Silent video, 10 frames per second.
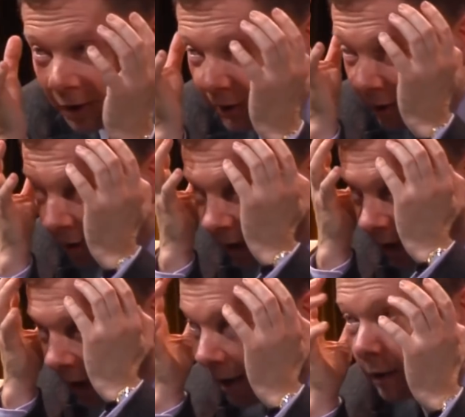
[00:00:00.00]
in the
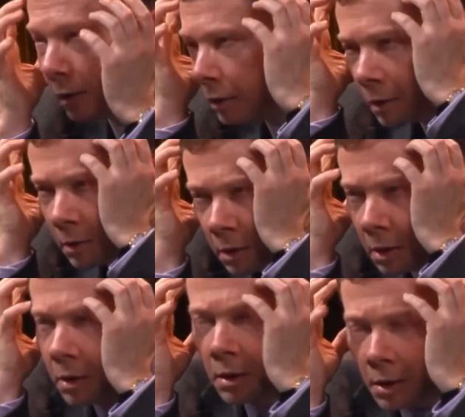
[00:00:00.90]
head.
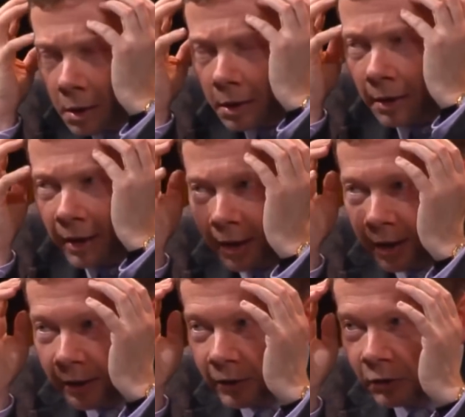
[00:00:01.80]

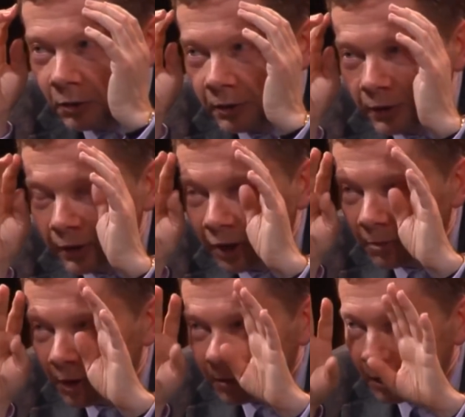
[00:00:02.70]
And you go into sense
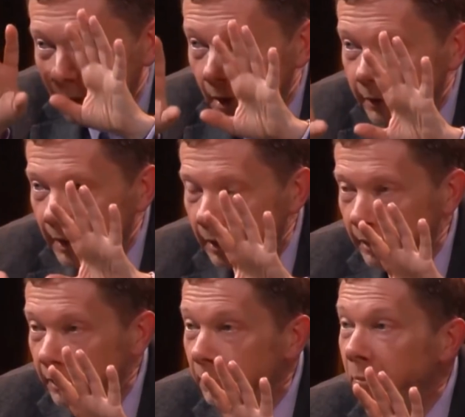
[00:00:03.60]
perception, suddenly
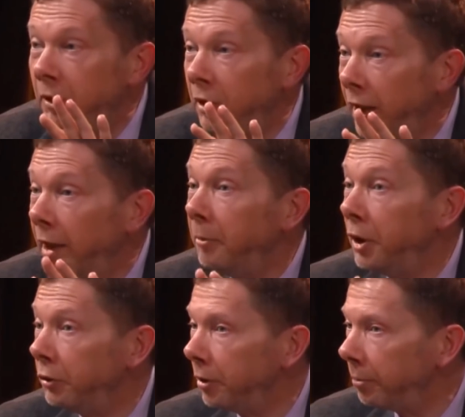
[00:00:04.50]
you go
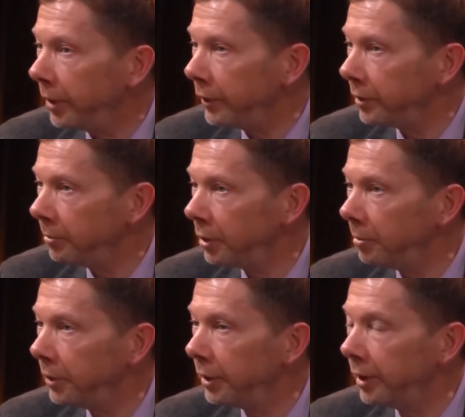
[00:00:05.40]
into the present
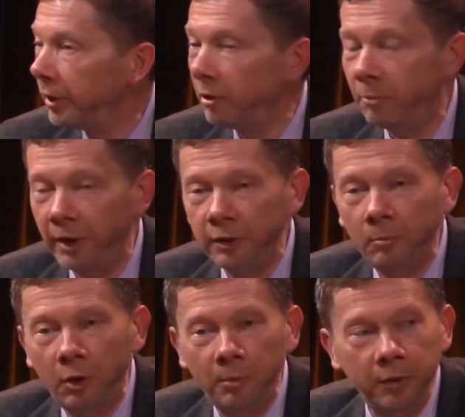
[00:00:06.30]
moment, and in the present
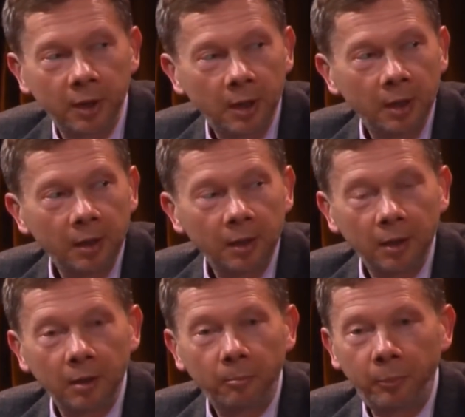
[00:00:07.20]
moment,
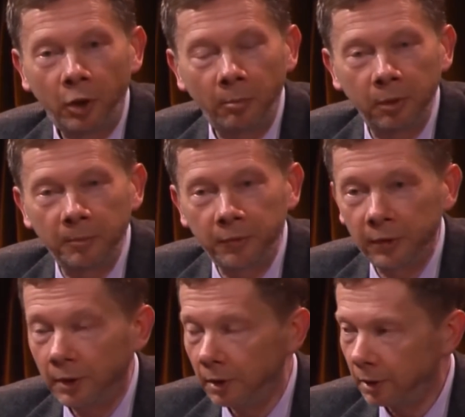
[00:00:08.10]
problems
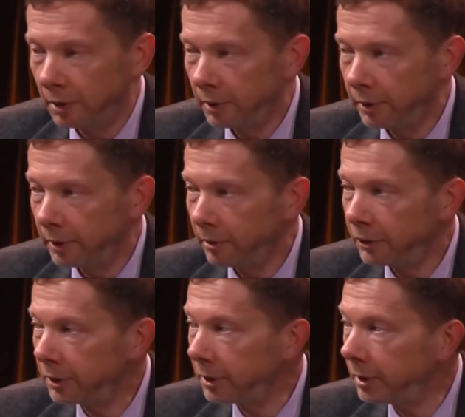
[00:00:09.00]

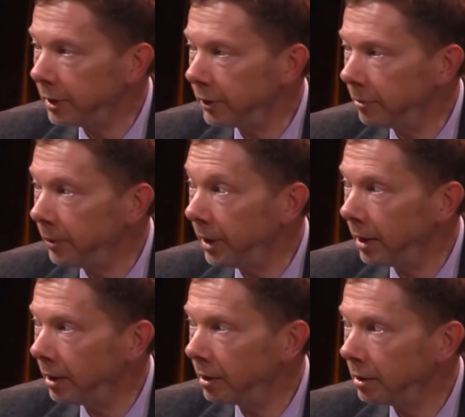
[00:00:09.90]
disappear.
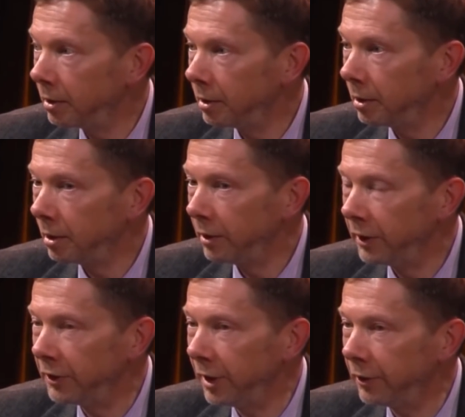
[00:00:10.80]

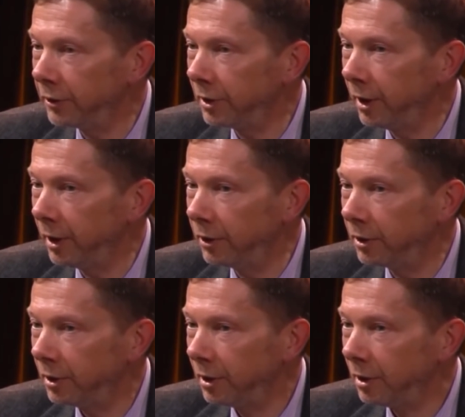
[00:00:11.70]
Isn't that strange?
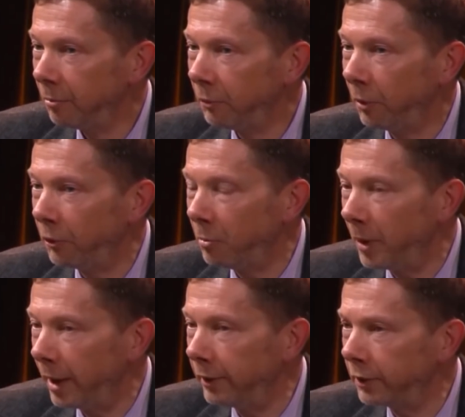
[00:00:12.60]
So the
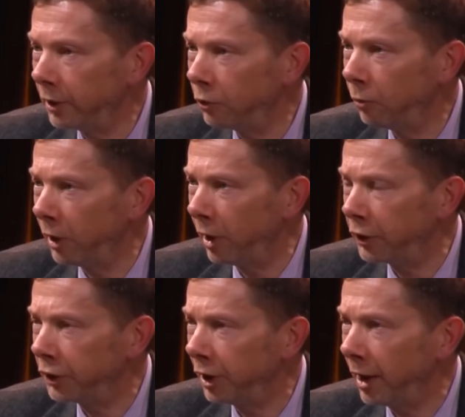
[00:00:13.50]
mind says, well, I
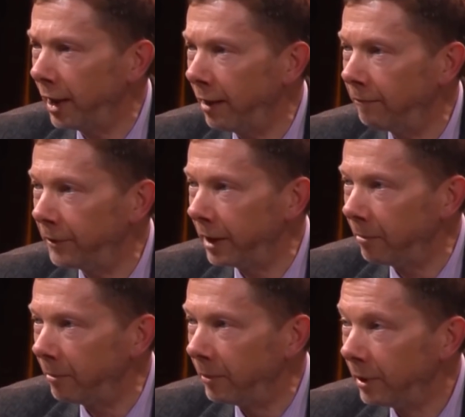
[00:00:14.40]
still have them.